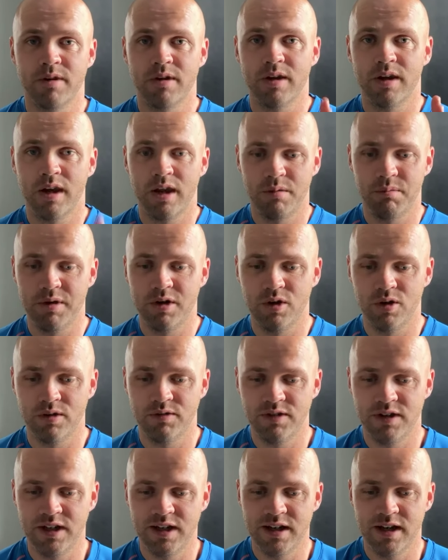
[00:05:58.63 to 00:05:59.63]
Let me know if
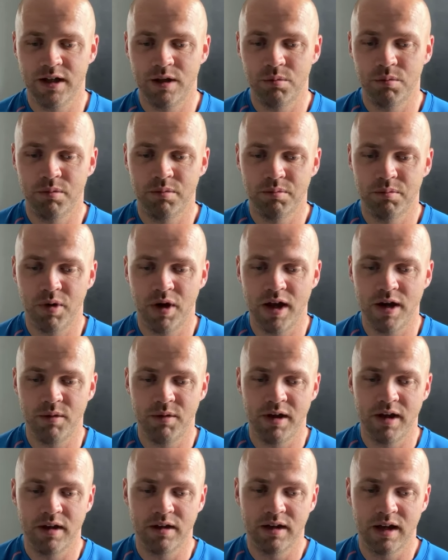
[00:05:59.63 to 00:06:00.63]
you need help. But
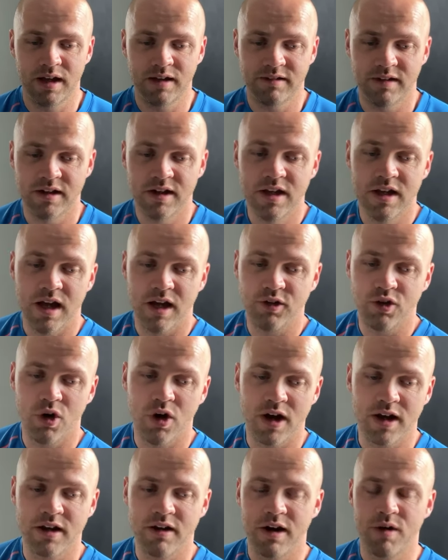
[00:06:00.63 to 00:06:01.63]
anyway, I don't
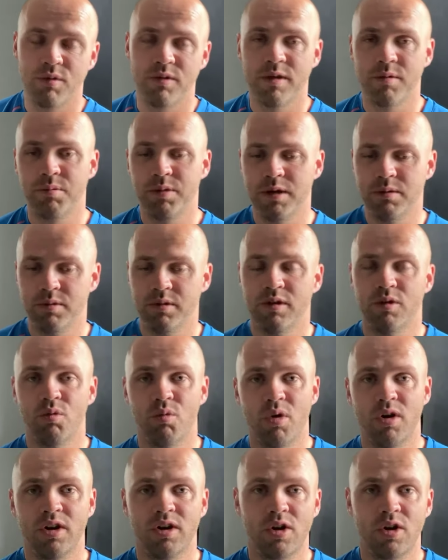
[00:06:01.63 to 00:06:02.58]
hang around with them people that want to